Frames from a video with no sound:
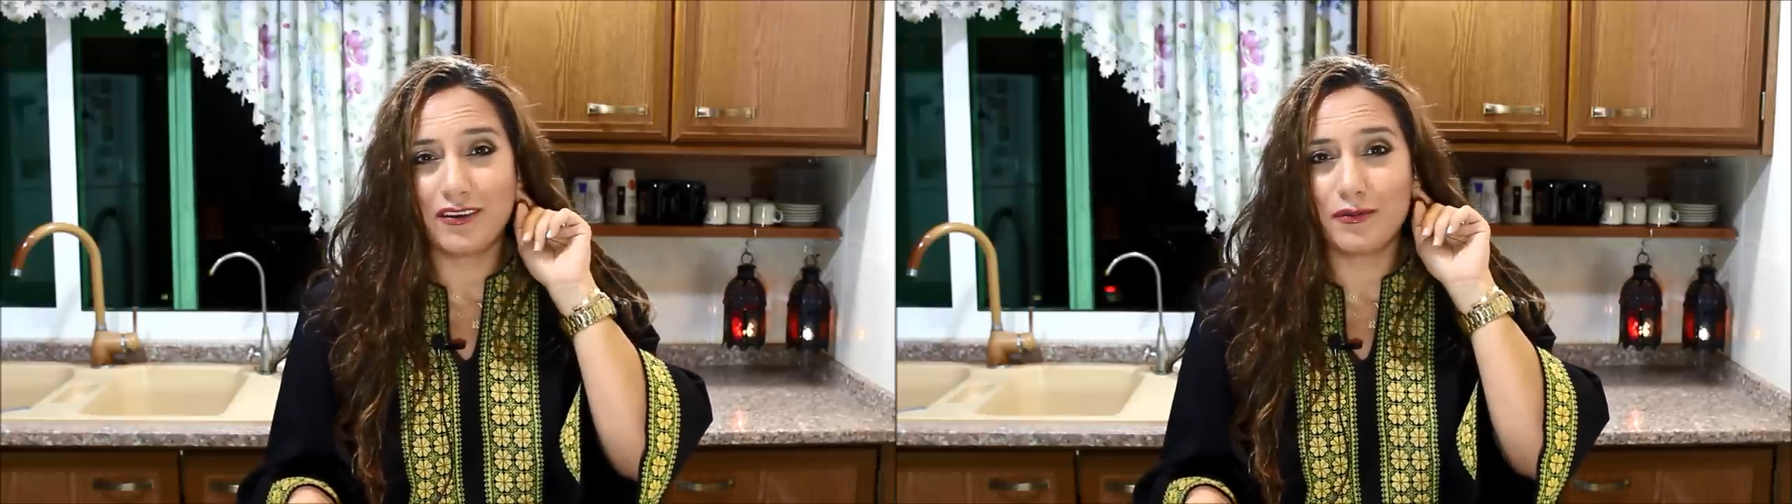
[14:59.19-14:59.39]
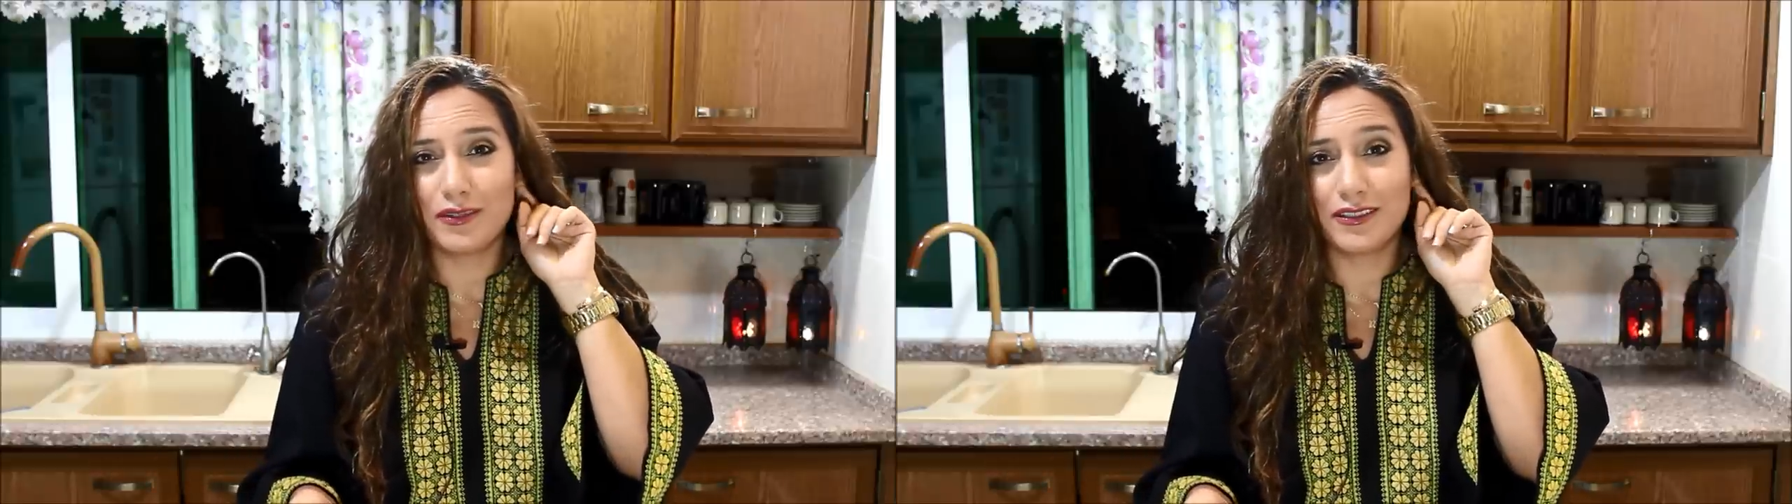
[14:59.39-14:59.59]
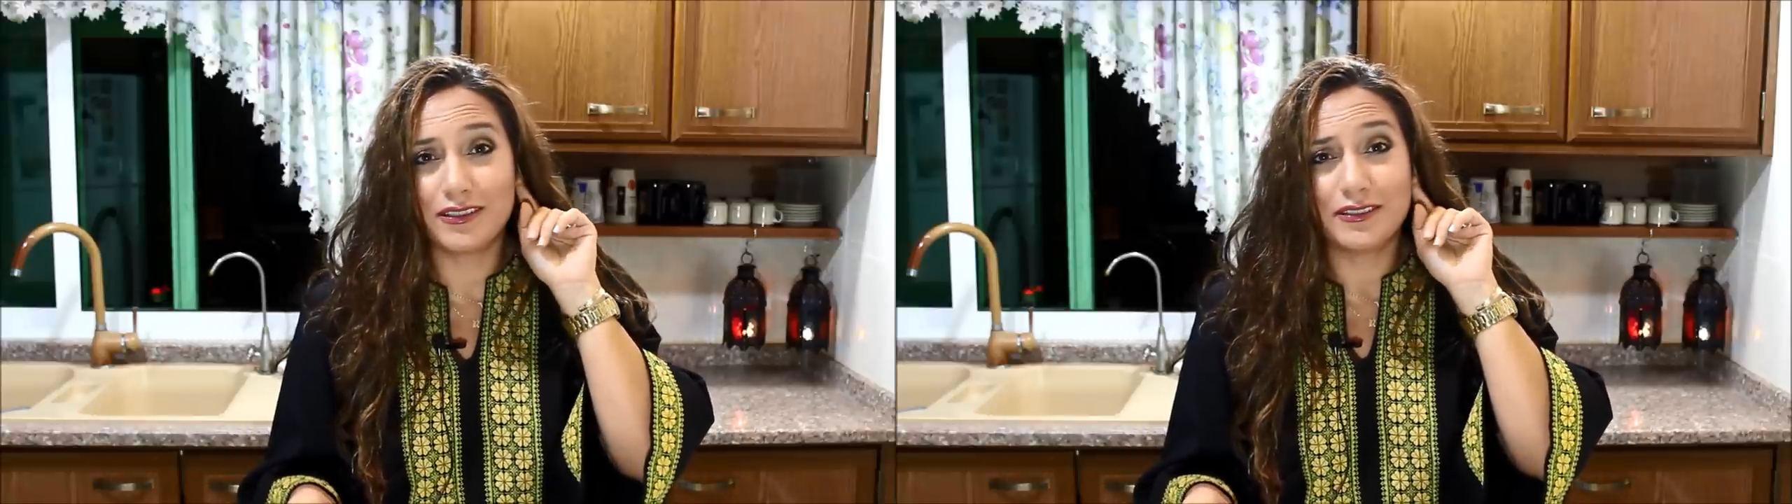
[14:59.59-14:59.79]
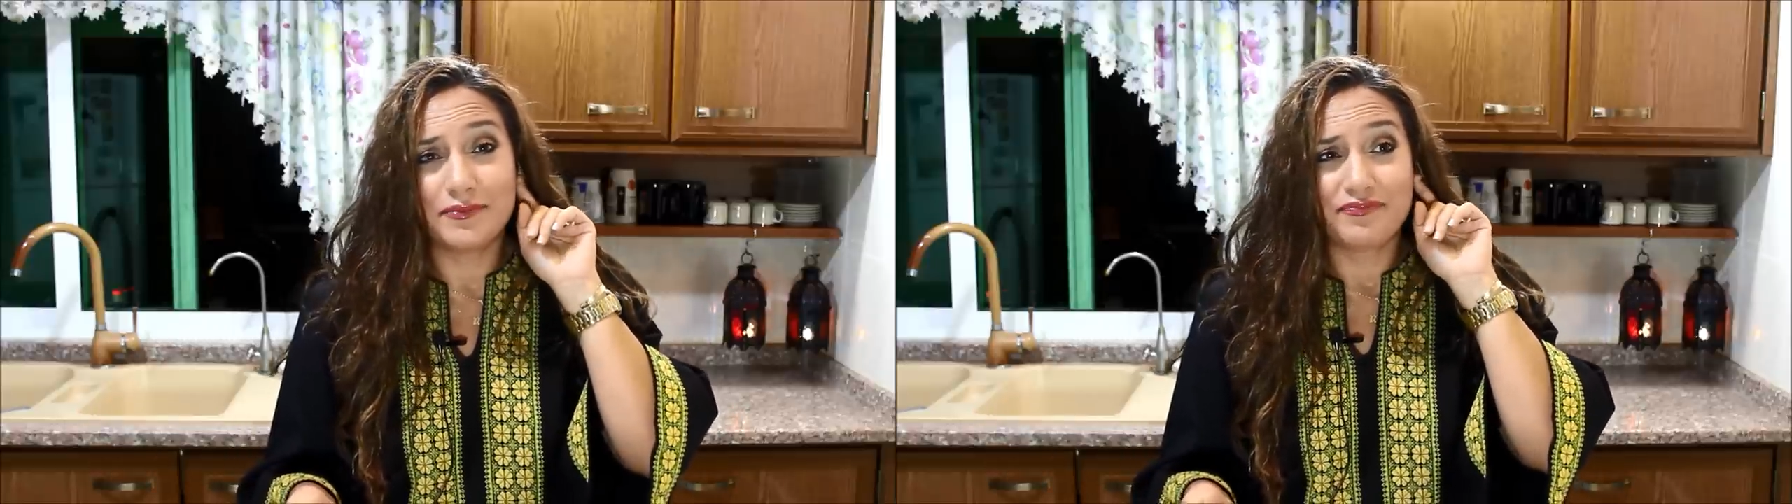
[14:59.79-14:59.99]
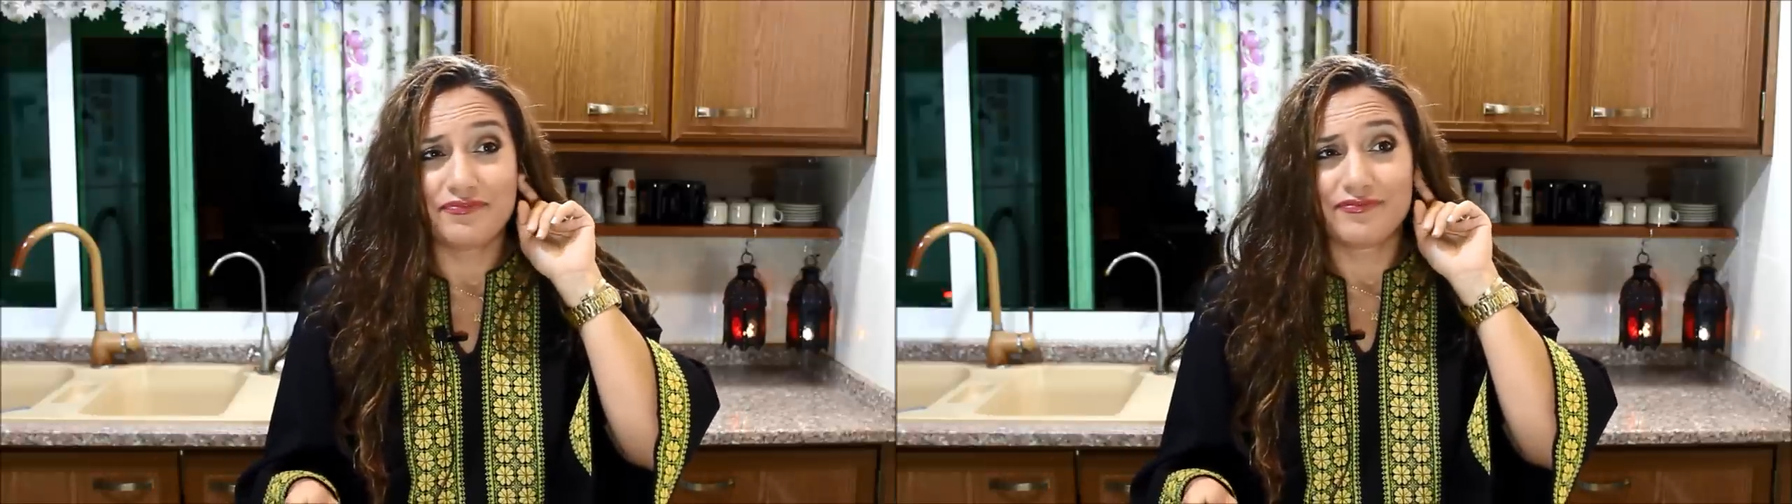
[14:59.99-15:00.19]
Ramadan.
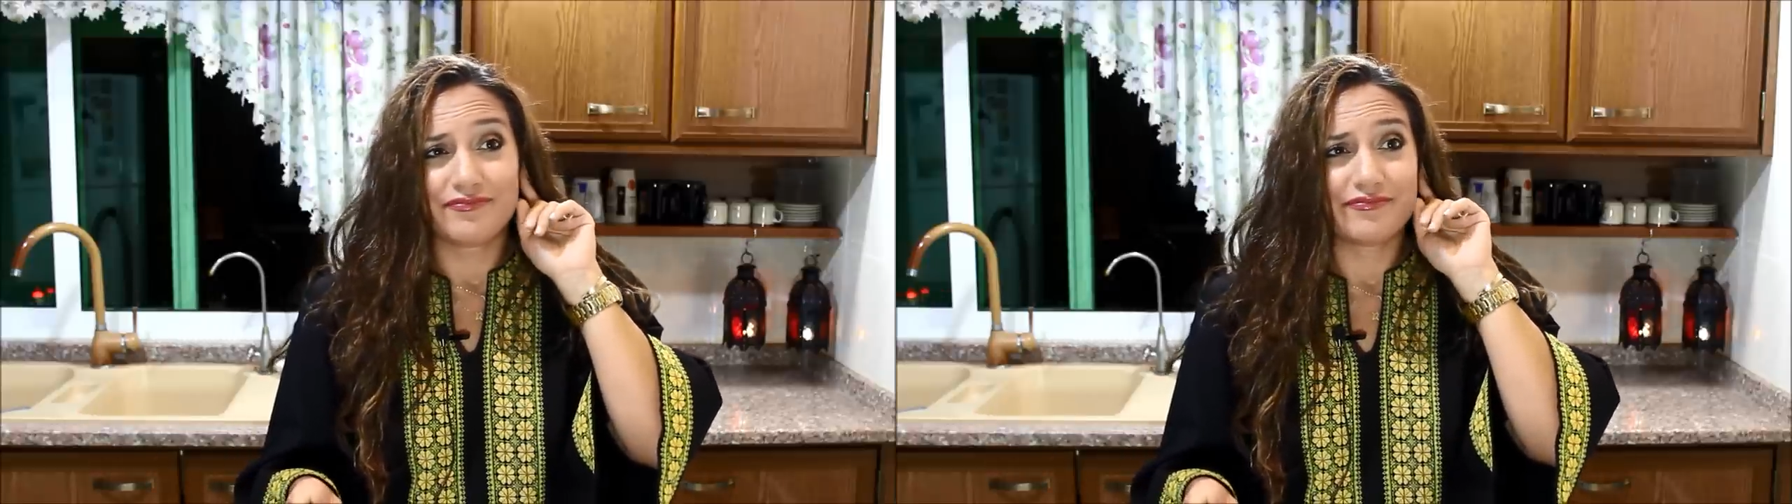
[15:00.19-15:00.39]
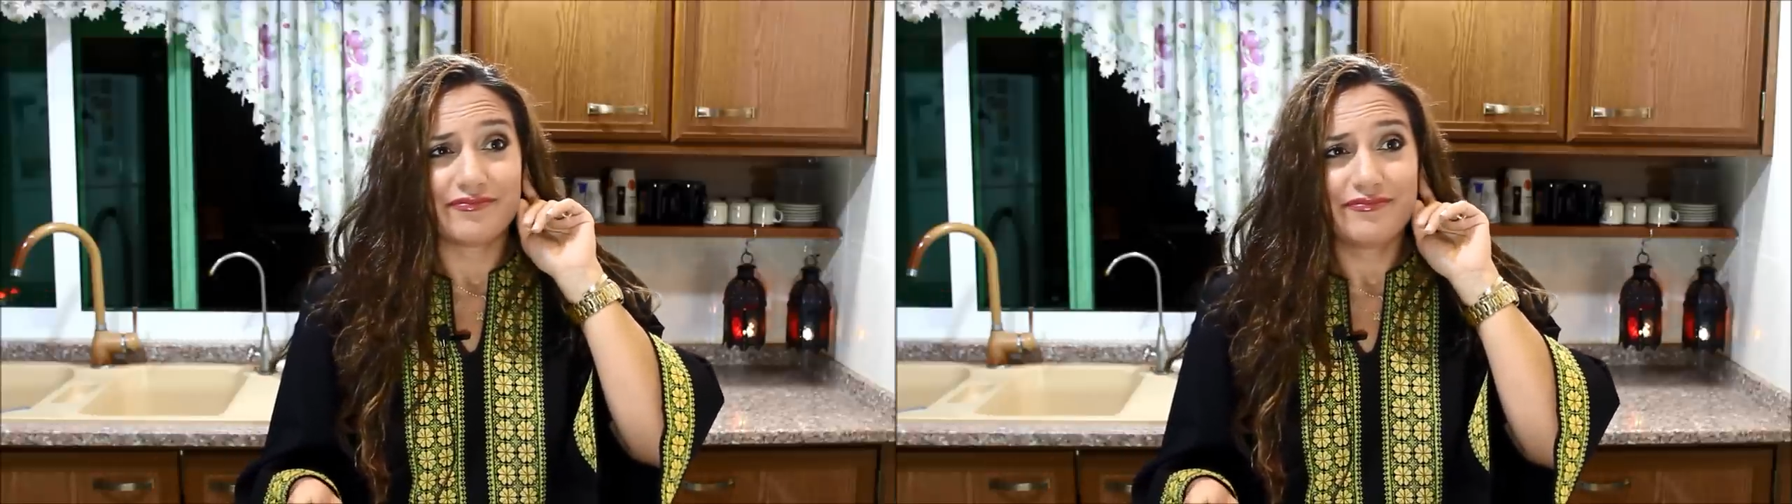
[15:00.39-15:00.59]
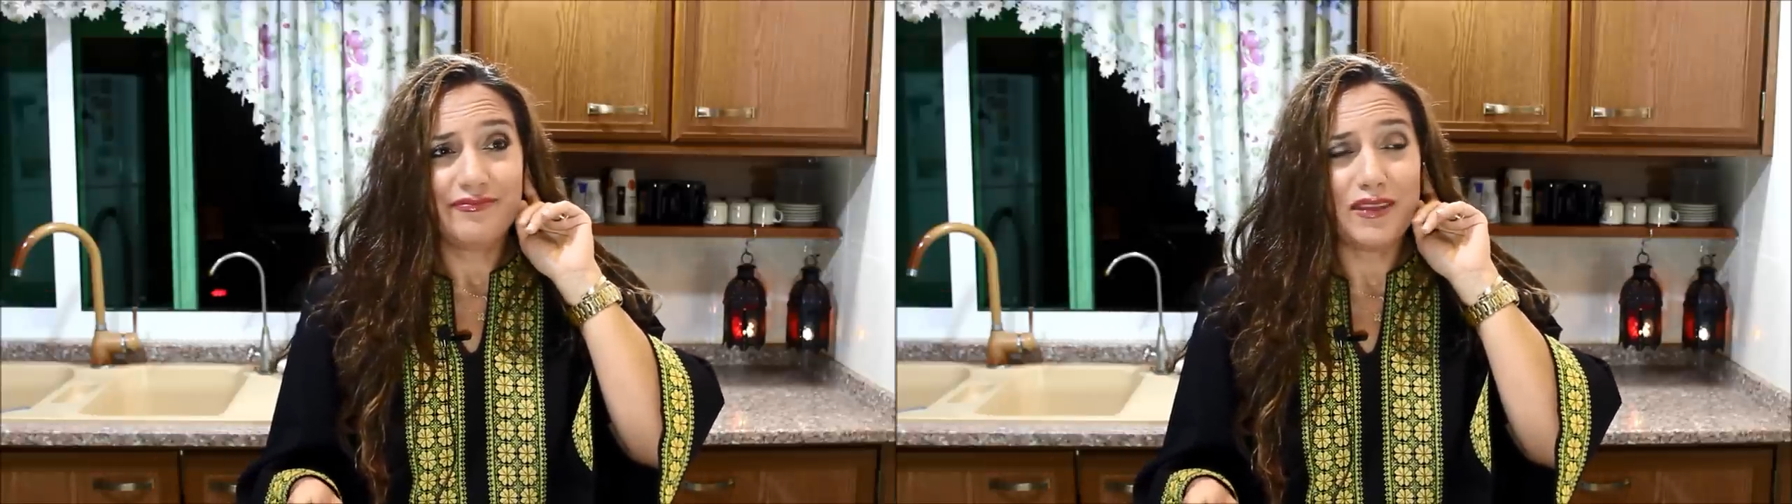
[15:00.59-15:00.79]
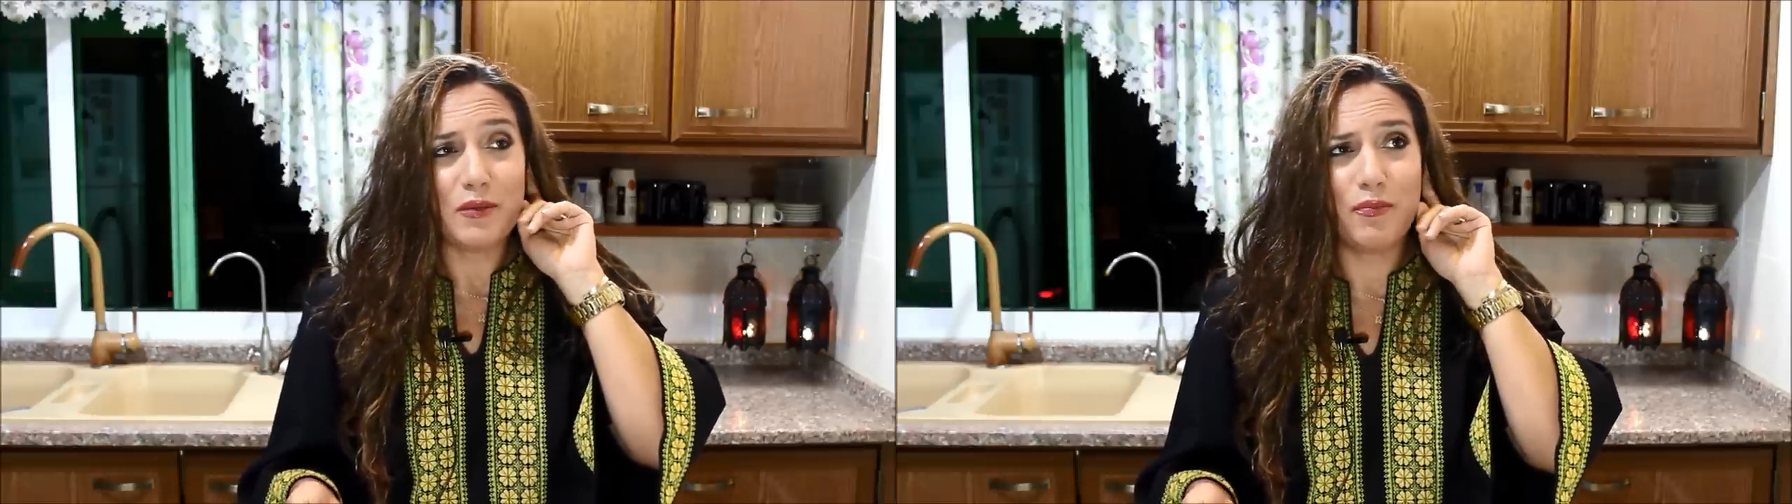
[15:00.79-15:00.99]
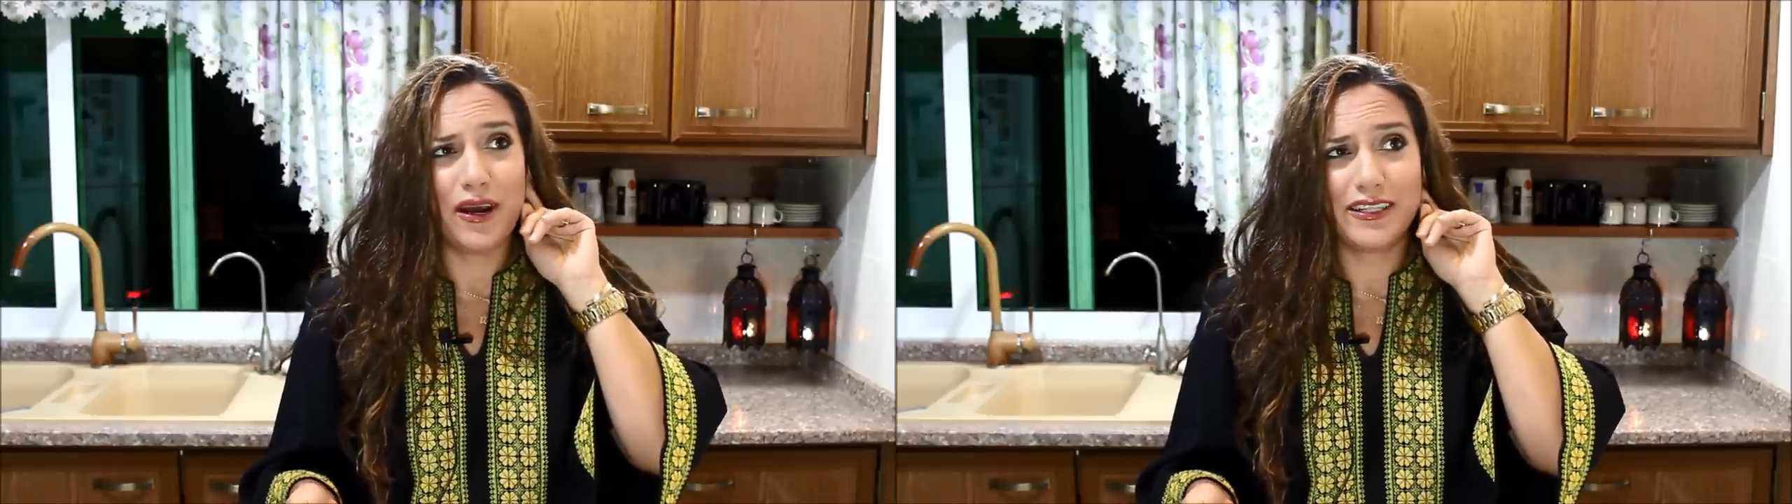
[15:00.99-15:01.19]

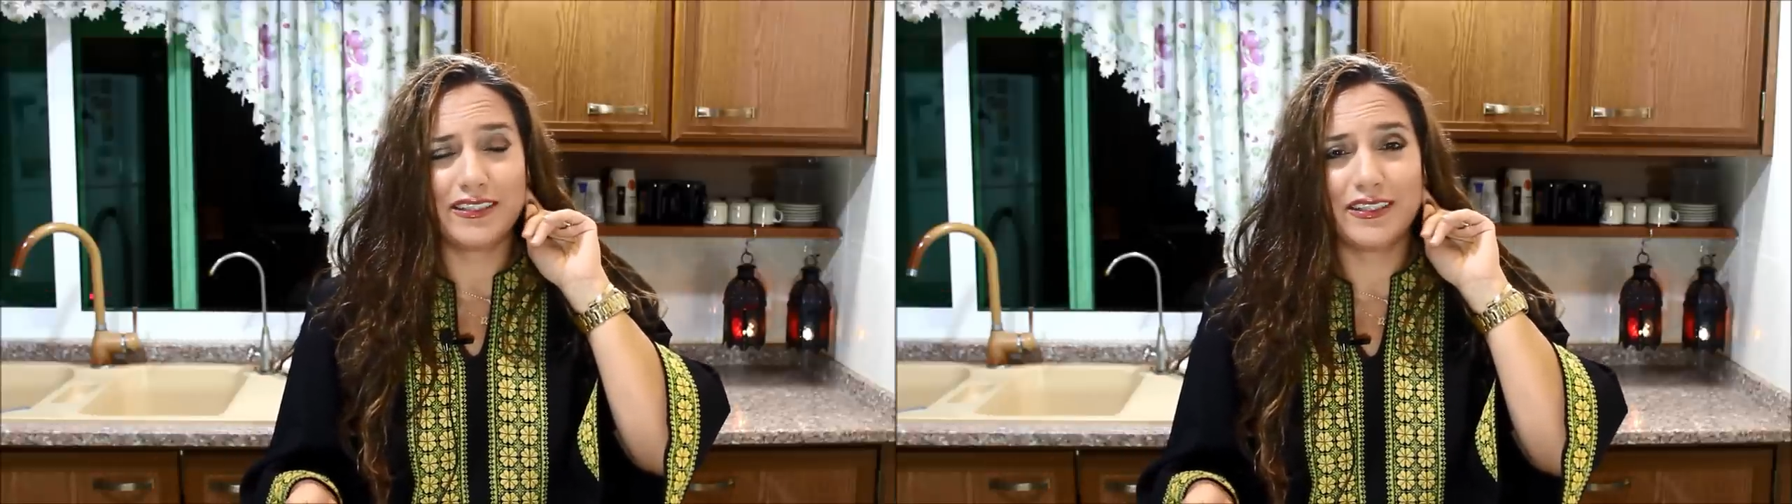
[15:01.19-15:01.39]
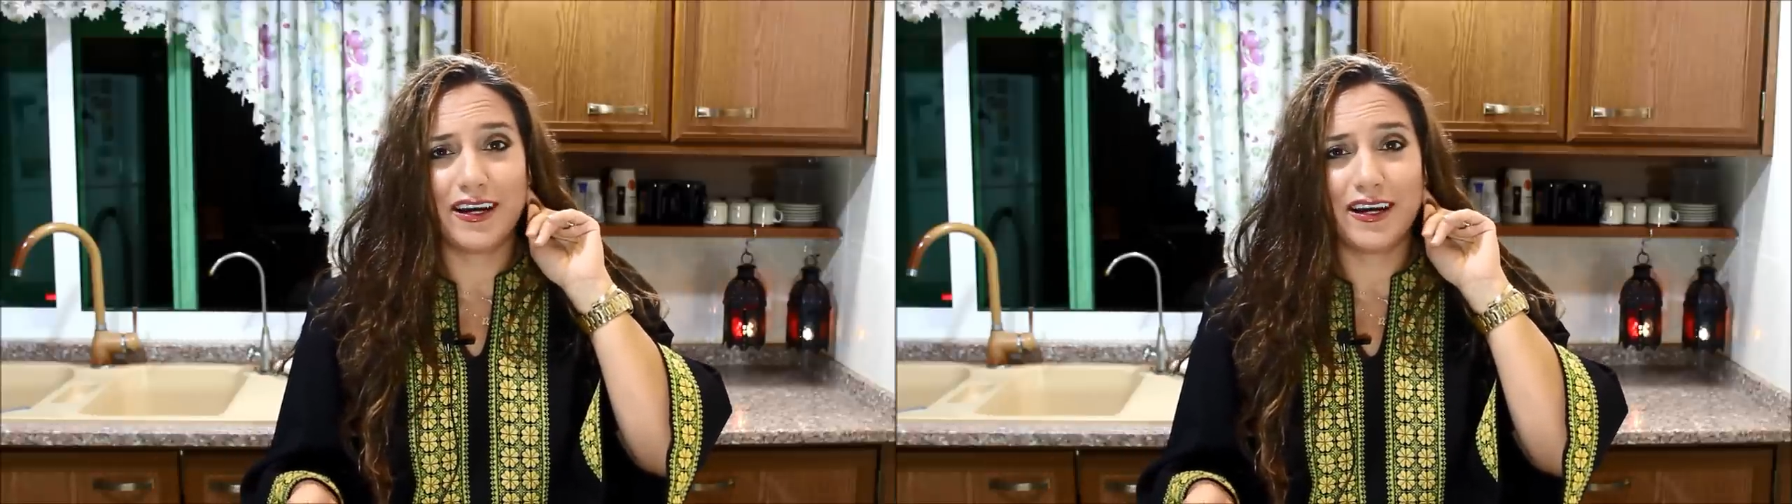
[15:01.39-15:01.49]
But